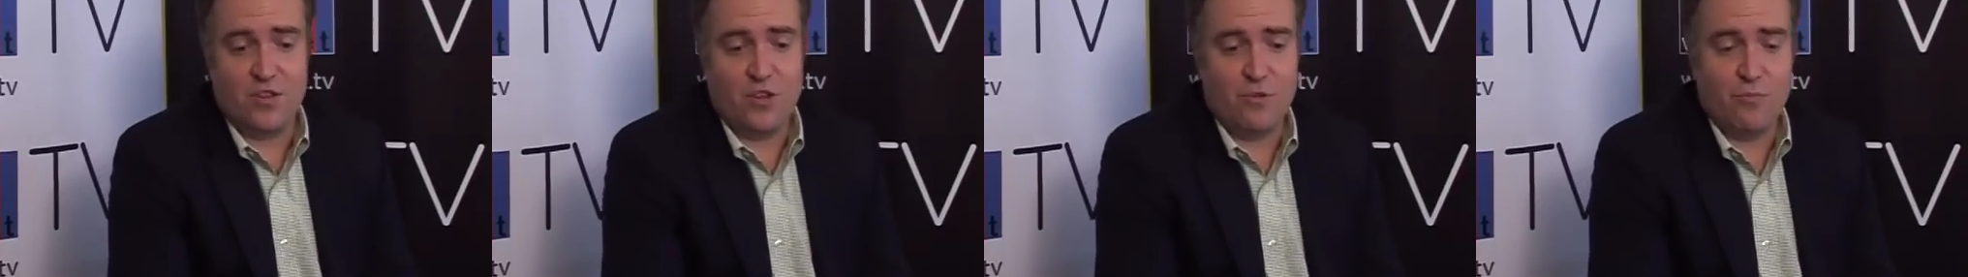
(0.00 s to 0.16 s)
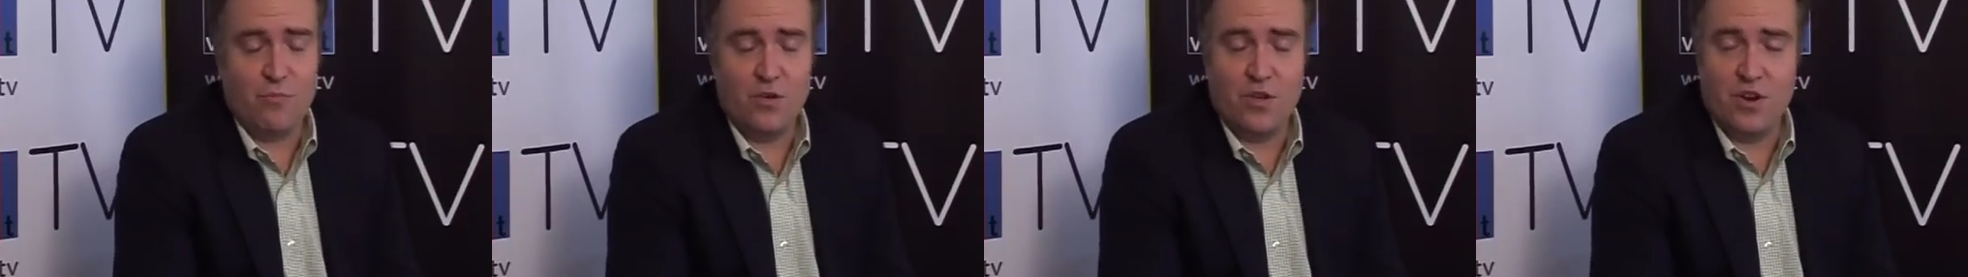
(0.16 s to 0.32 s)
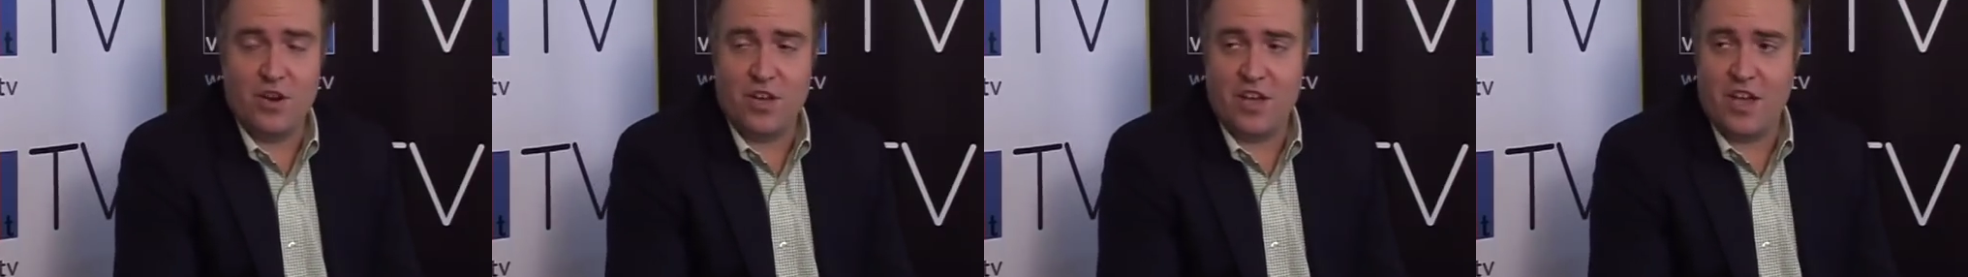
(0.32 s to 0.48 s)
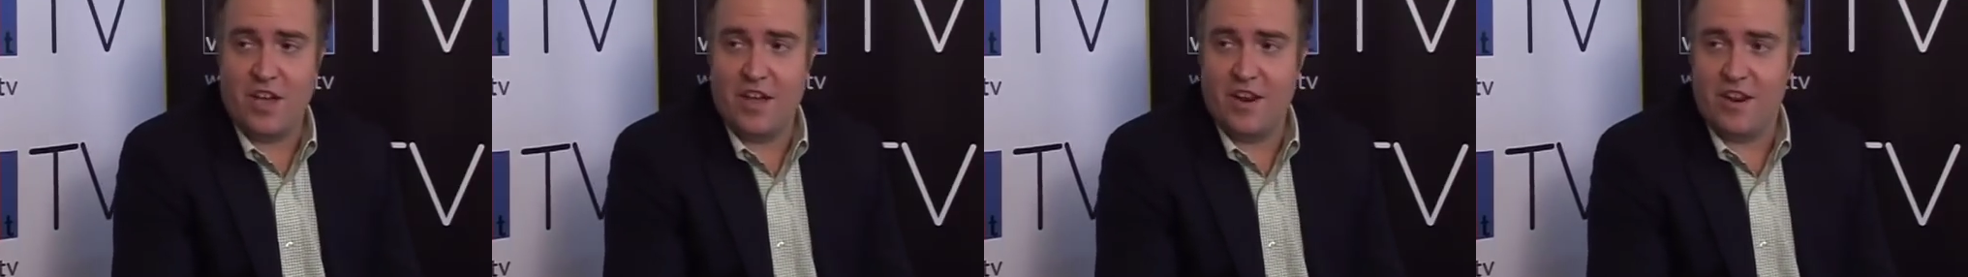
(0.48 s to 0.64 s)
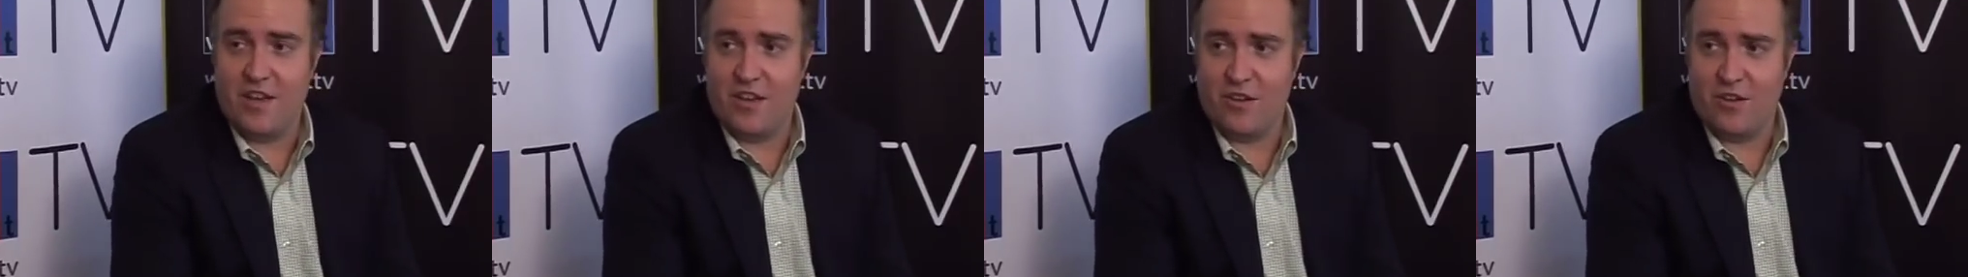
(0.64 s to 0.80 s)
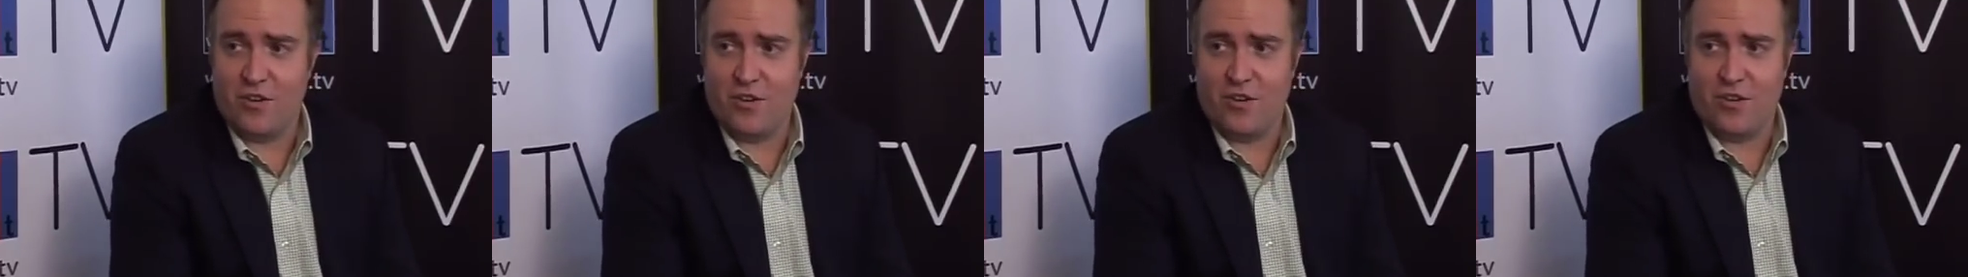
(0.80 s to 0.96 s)

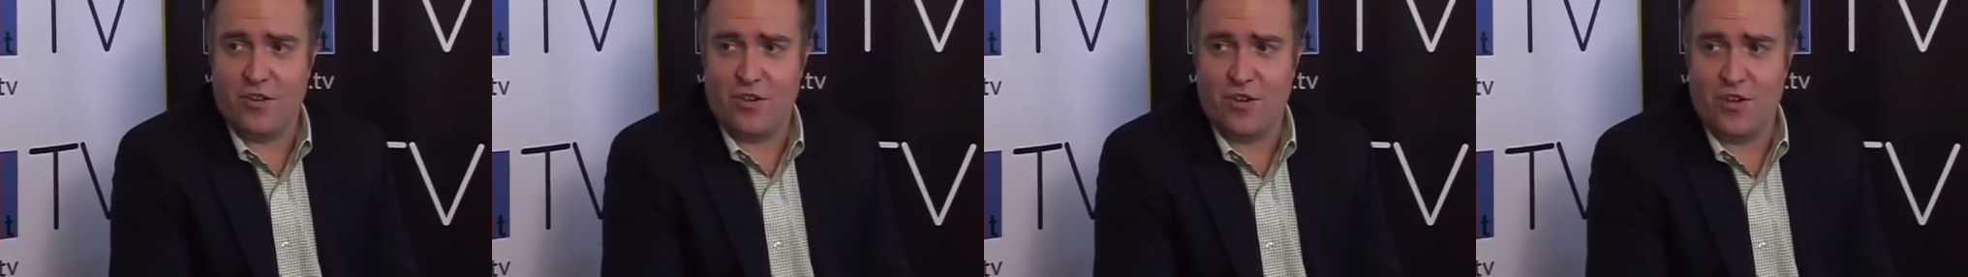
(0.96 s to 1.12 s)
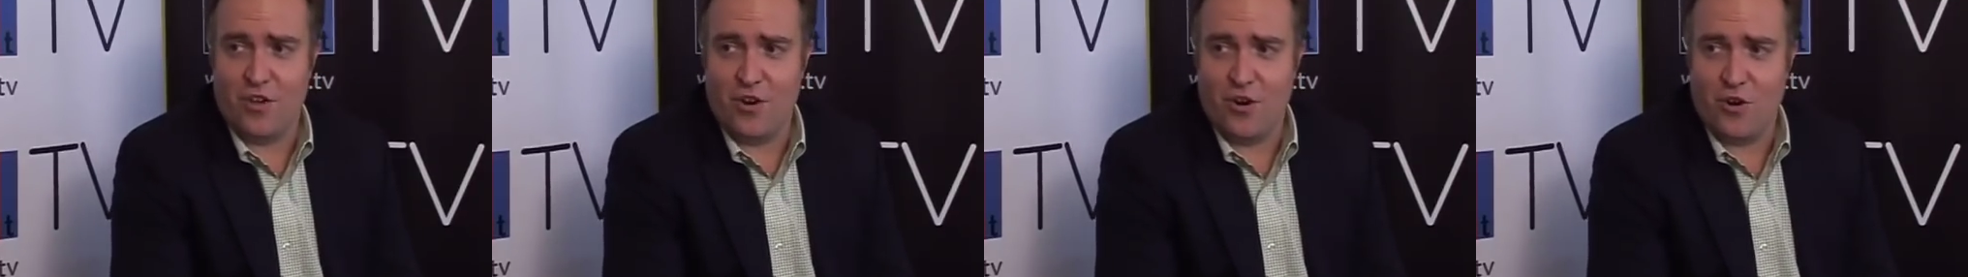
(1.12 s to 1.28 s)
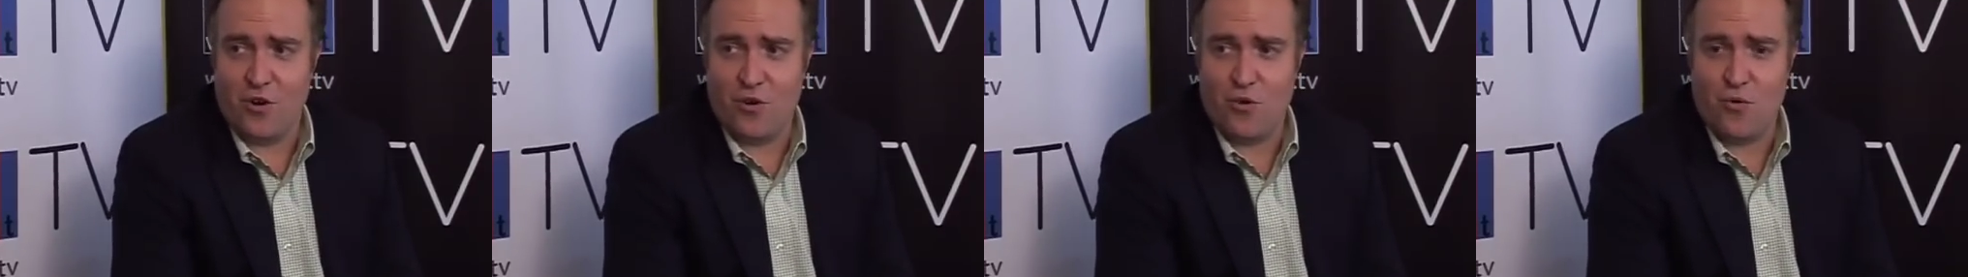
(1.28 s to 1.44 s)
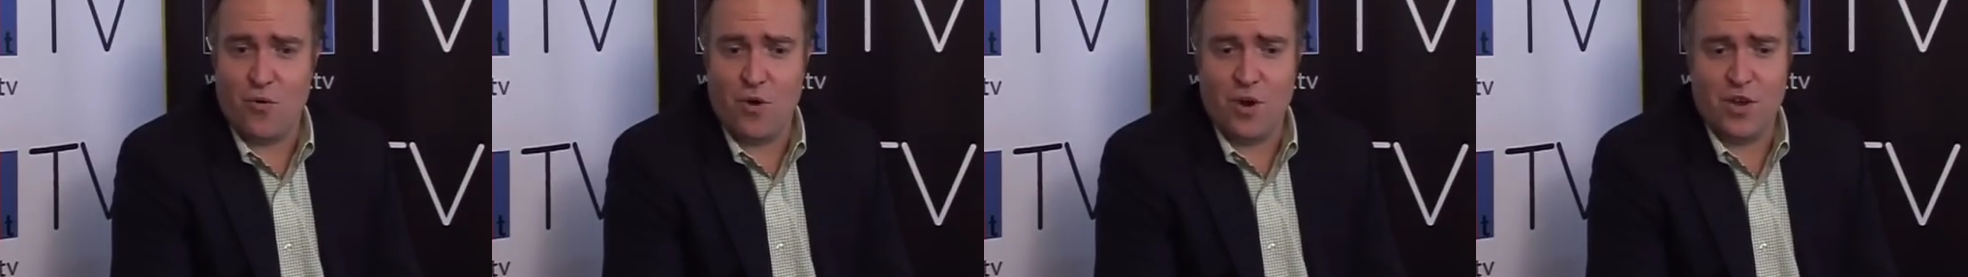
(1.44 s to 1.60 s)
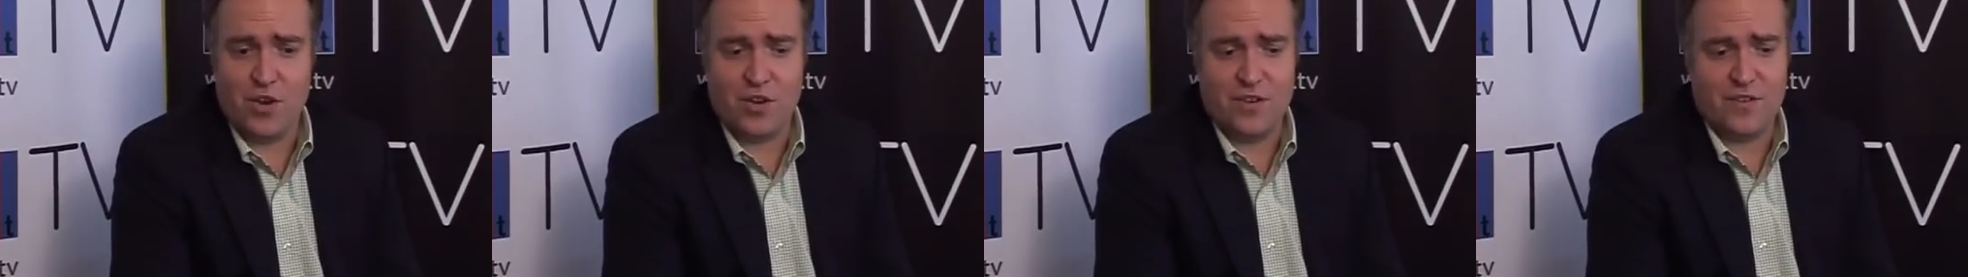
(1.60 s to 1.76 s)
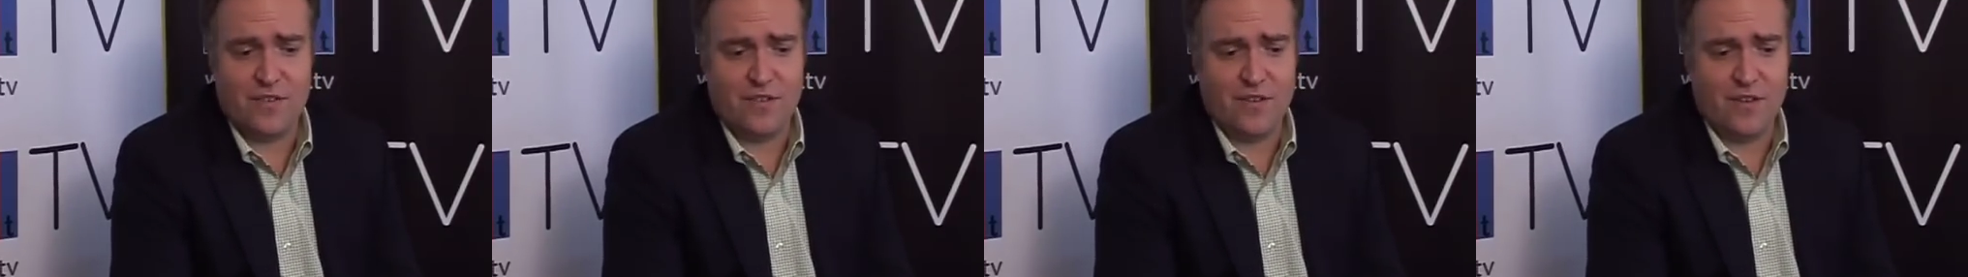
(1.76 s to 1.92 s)
communicating, you know,
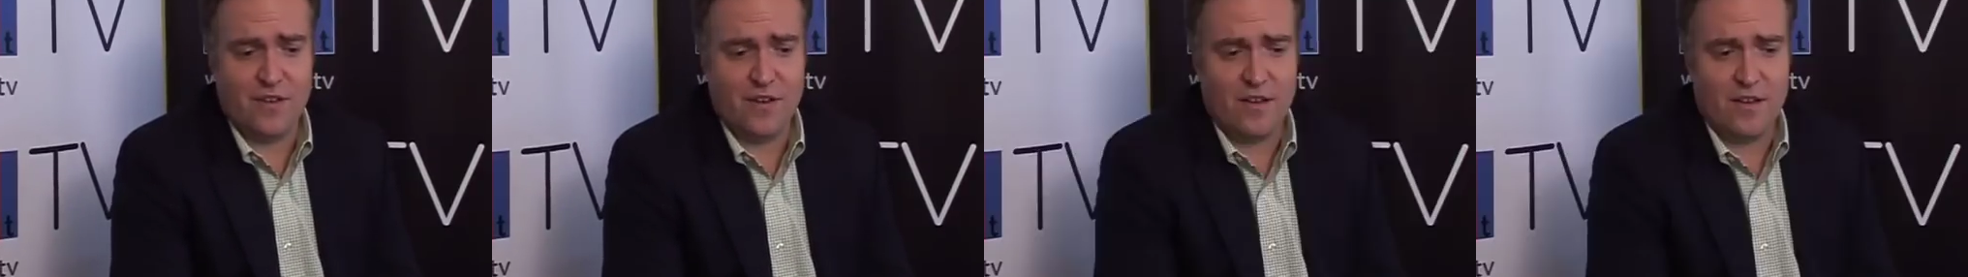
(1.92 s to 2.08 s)
quite